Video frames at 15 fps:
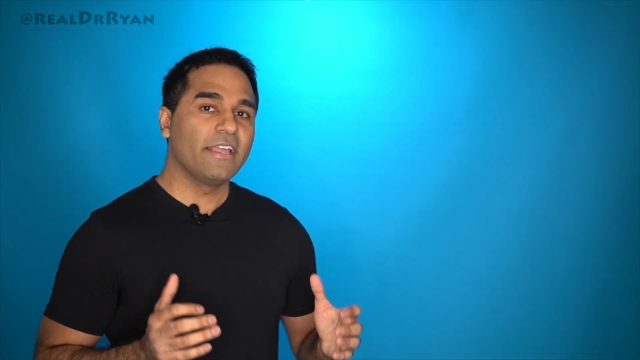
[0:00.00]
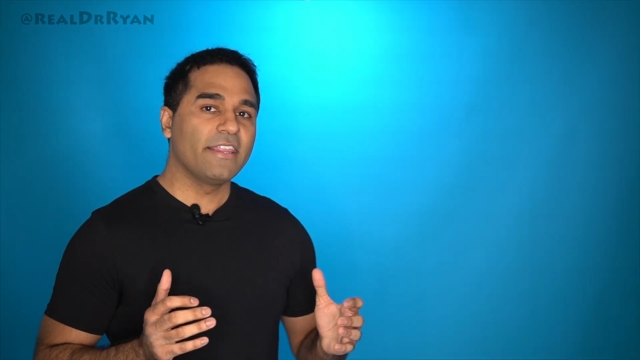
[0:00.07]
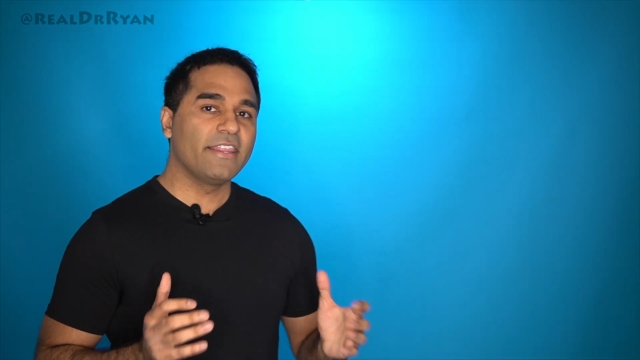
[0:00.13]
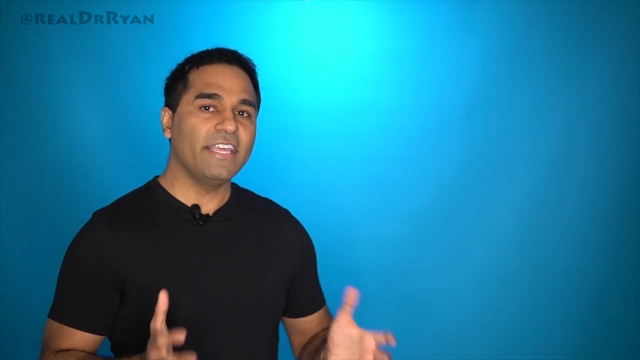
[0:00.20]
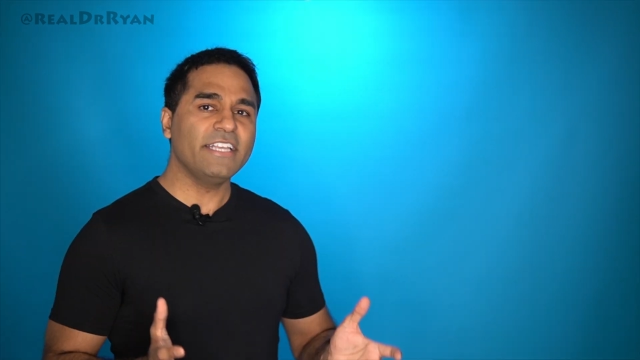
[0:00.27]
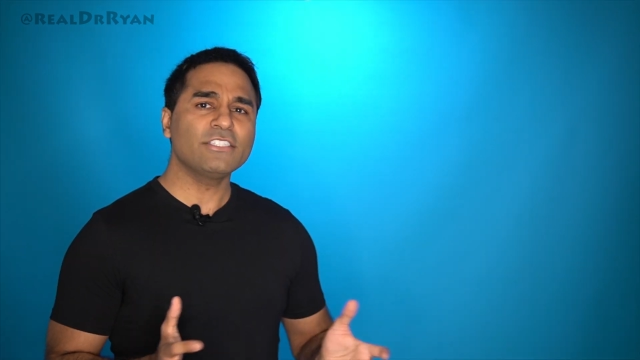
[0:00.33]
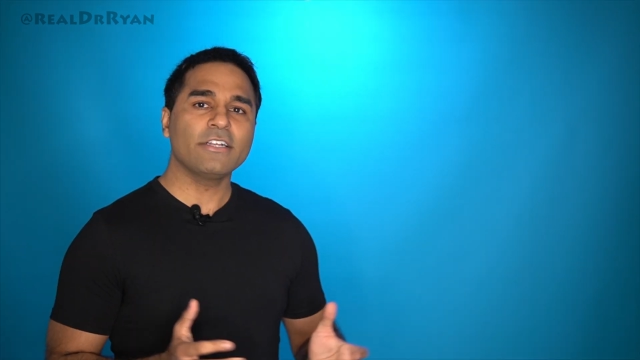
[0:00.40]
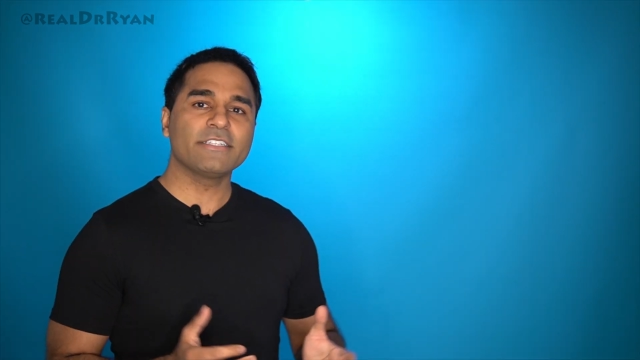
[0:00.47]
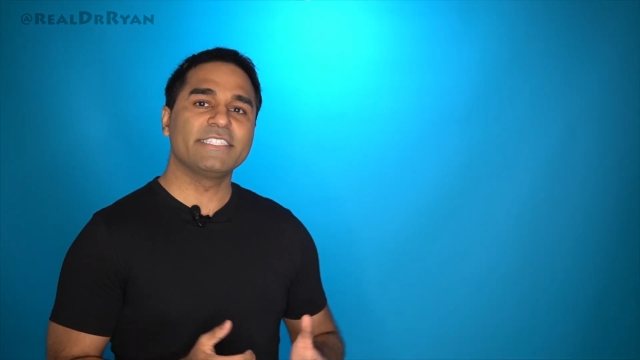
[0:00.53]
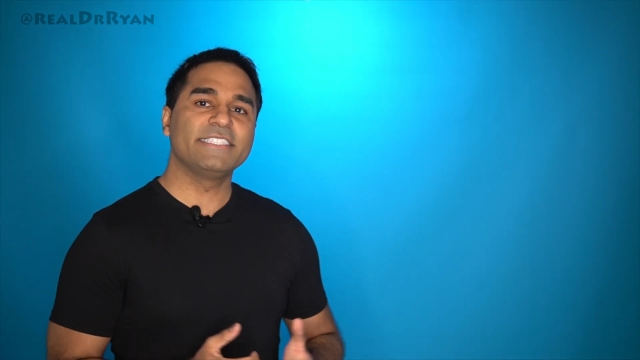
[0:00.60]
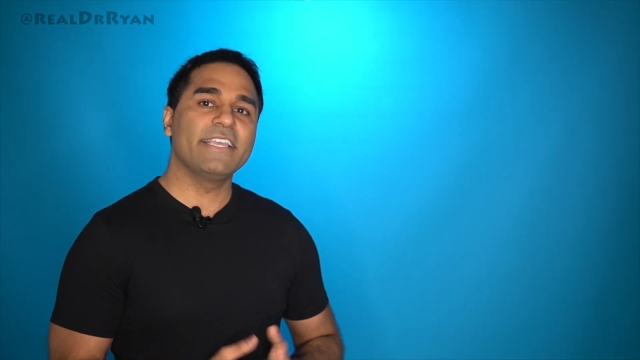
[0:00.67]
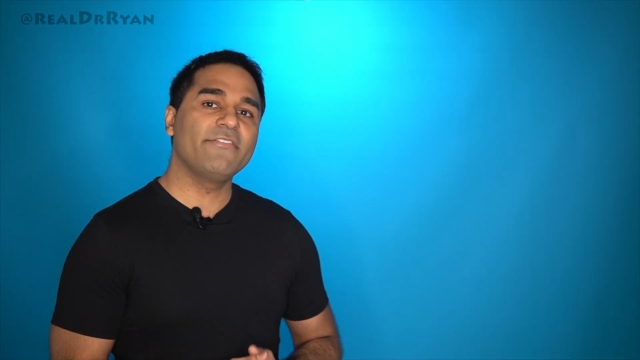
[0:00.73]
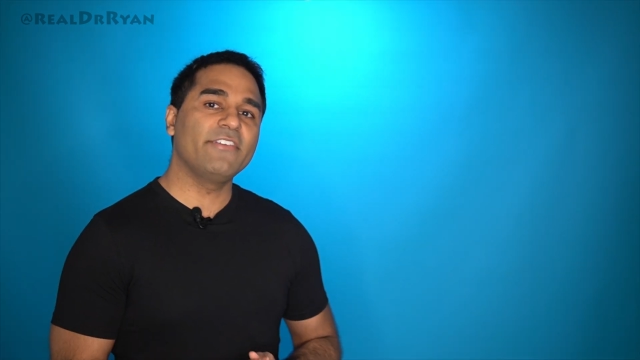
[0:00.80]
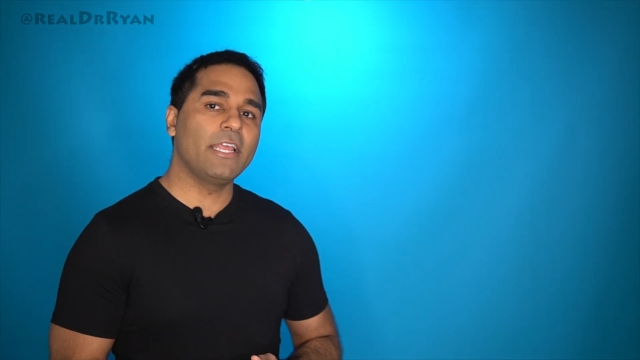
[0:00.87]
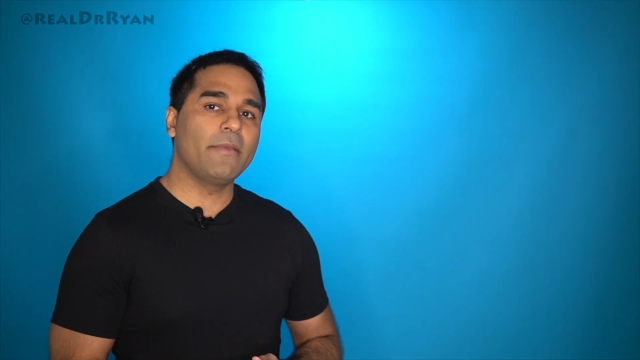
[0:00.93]
These are
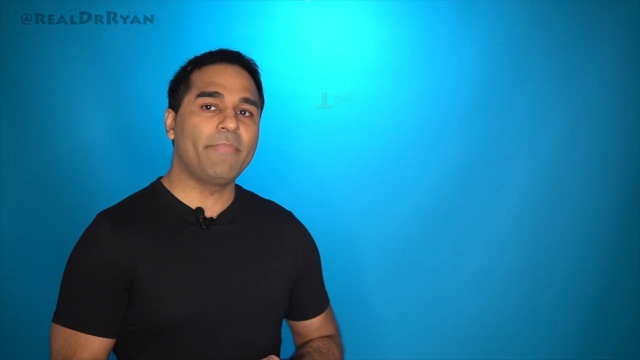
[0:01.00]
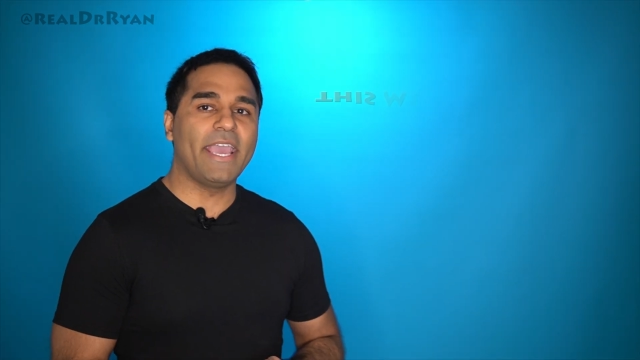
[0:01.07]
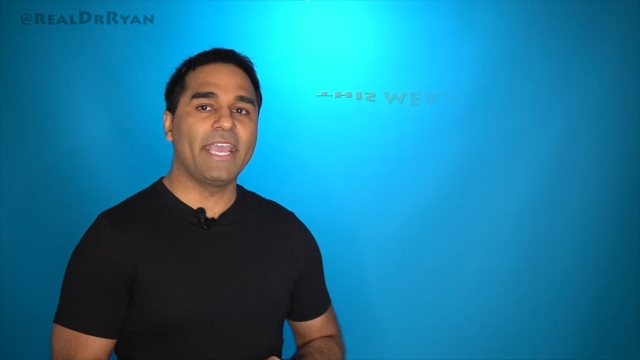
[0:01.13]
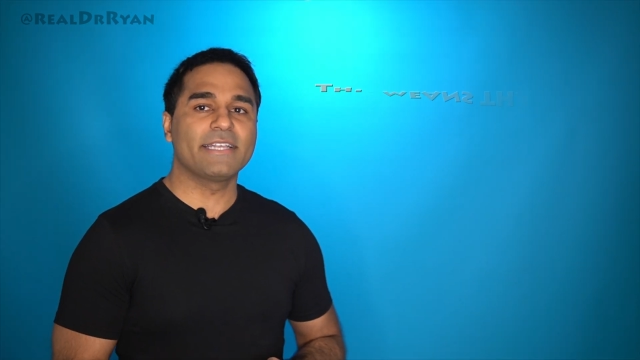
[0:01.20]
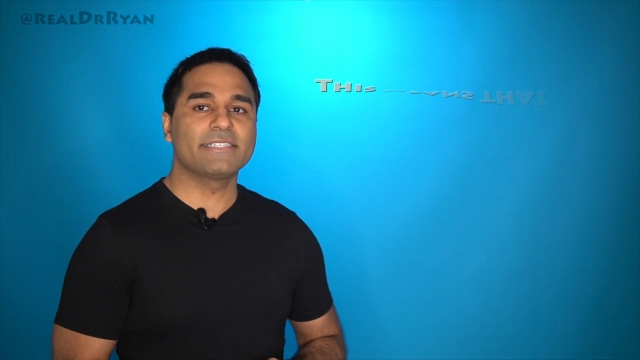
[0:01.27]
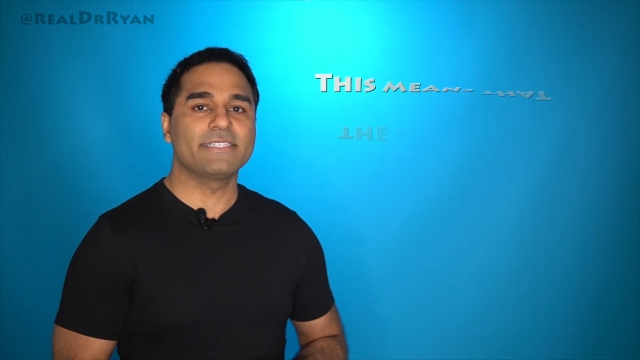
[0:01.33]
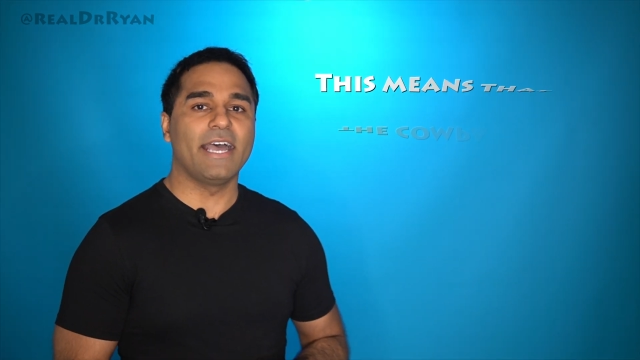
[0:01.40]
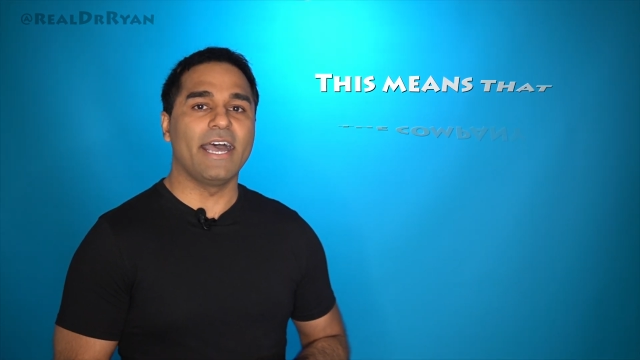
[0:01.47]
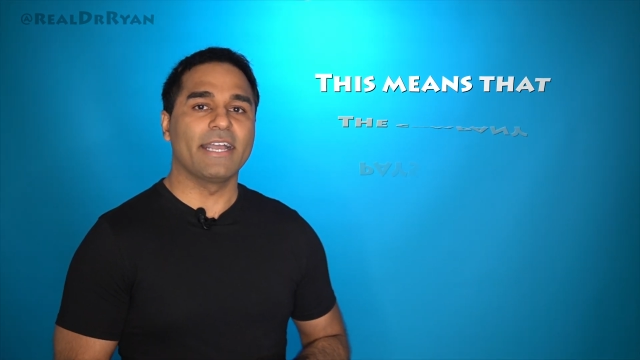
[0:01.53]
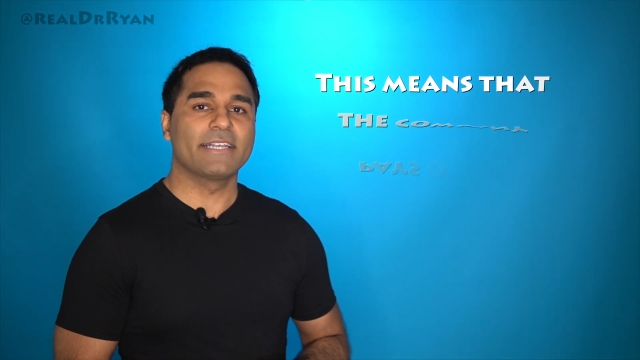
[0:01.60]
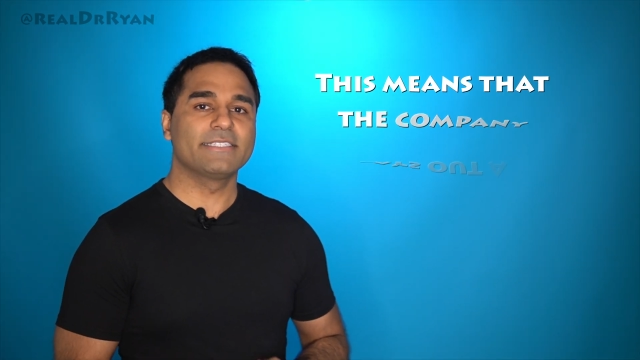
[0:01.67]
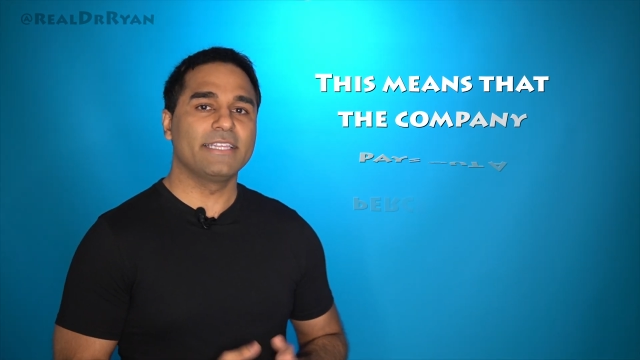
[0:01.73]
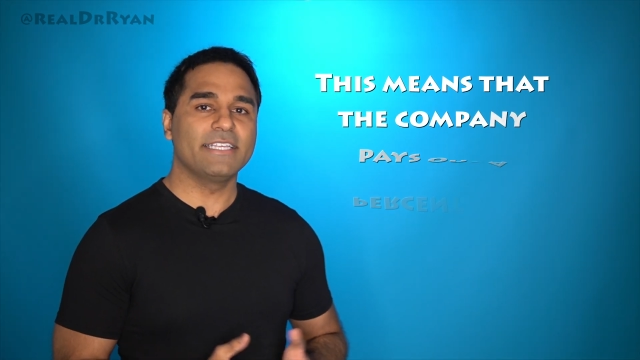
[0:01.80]
dividend-paying stocks.